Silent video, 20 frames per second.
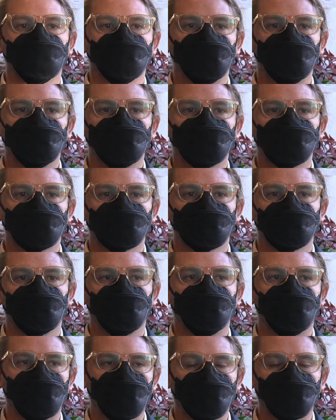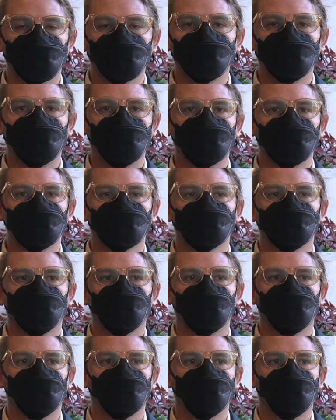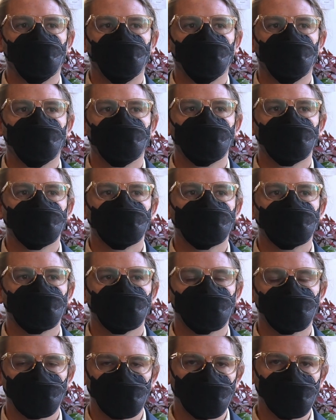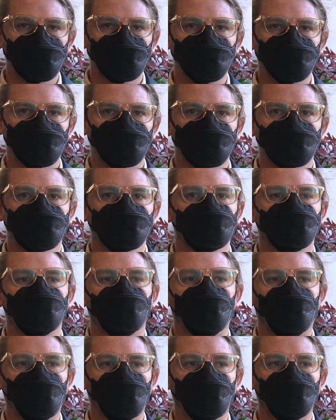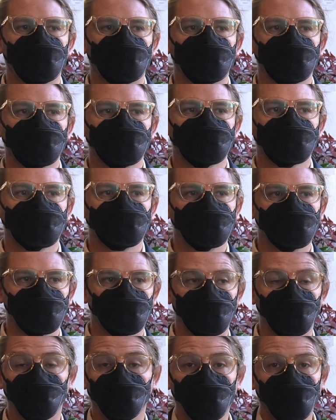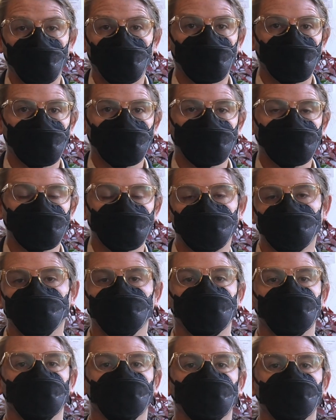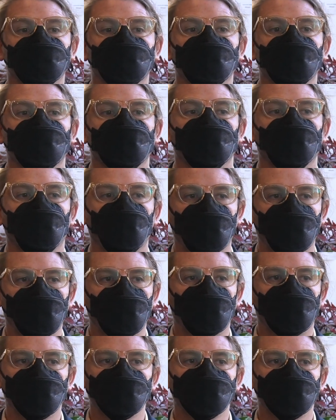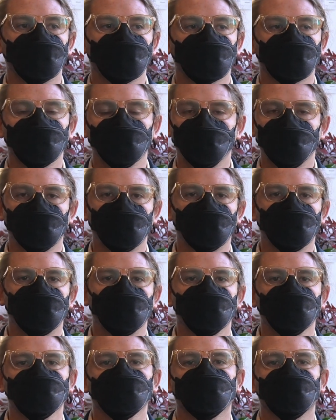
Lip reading: need an outlet and a fridge and the will to want to help your community.